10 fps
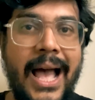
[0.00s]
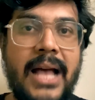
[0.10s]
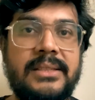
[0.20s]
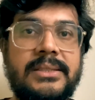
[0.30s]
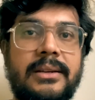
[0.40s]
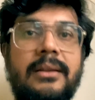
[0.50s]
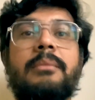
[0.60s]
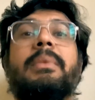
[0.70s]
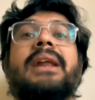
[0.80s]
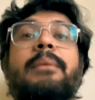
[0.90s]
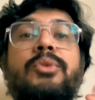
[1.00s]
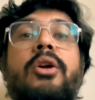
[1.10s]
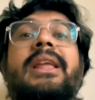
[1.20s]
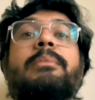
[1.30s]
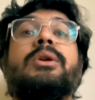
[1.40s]
answer, but I'm
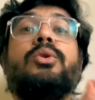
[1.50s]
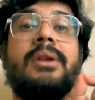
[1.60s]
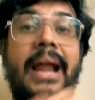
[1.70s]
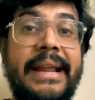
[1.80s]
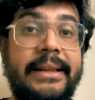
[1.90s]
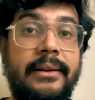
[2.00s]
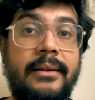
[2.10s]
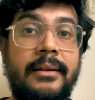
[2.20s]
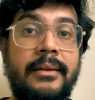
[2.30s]
not able to write it.